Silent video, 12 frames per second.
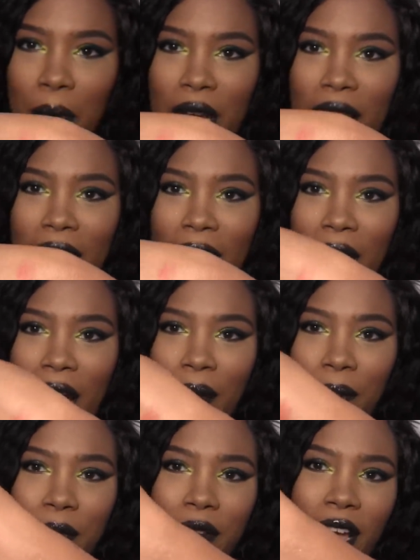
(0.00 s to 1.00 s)
but I,
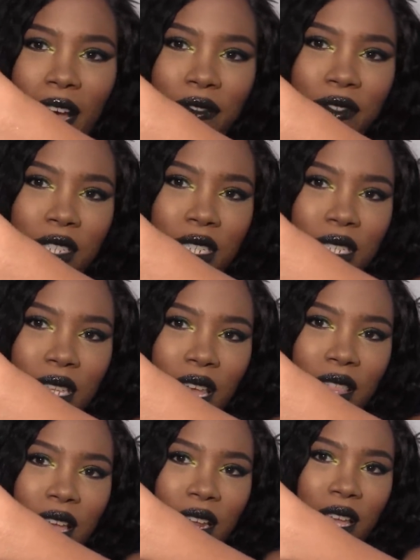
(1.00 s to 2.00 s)
I would have to
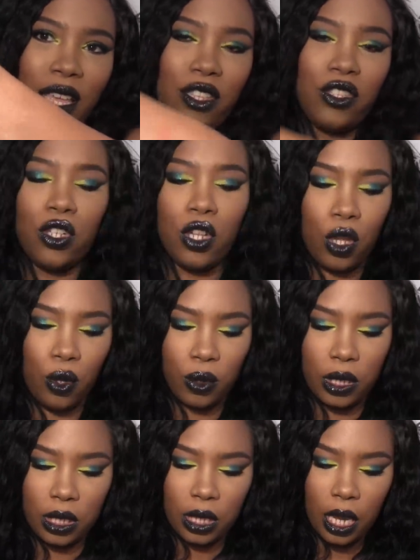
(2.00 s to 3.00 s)
say that it's
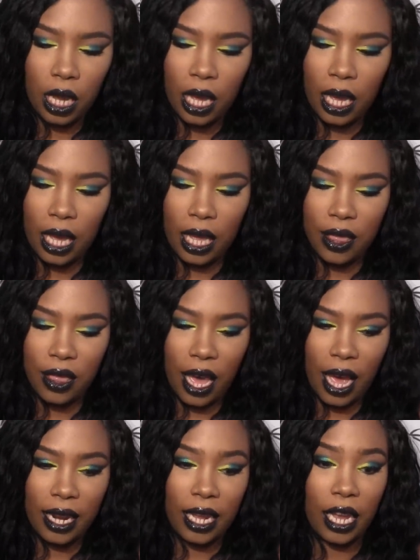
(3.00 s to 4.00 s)
close in
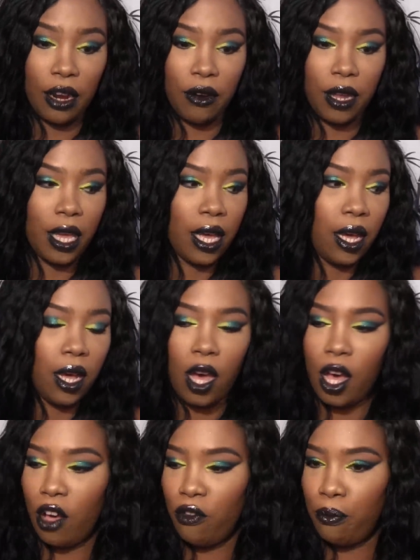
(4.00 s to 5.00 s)
that
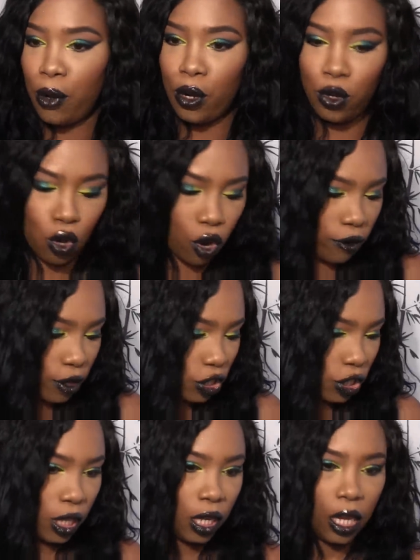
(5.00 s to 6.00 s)
area of burnt
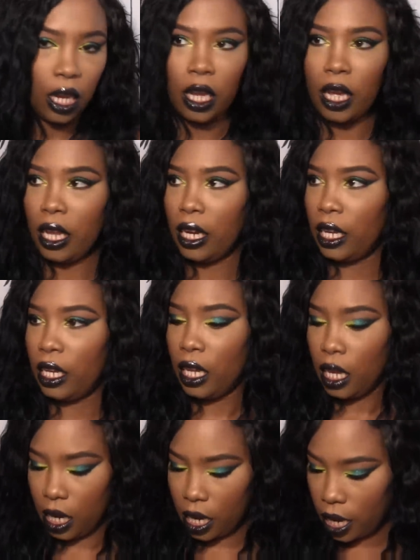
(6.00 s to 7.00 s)
orangey kind of
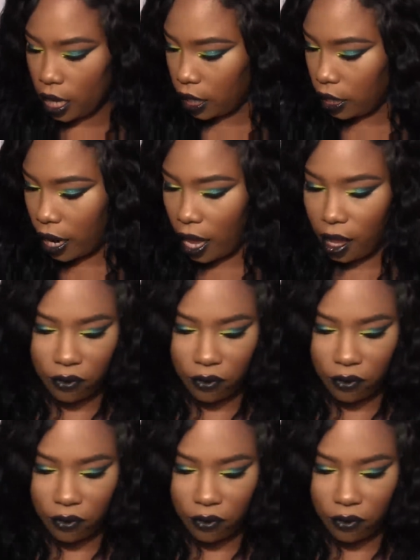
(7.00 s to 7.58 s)
color I